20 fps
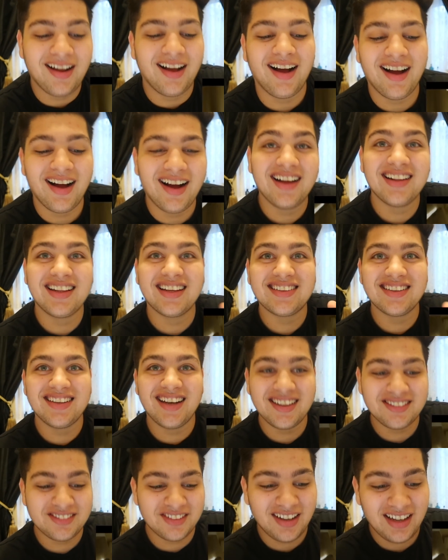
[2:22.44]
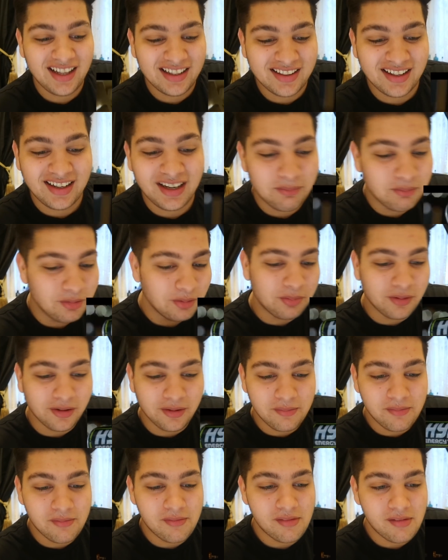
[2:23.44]
Ah, that's a nice one. I like the Lambo
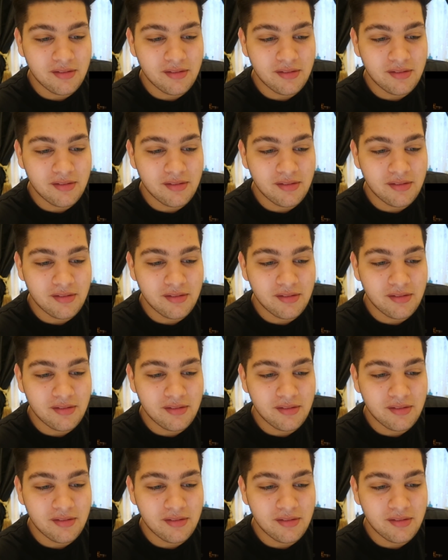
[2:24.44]
print.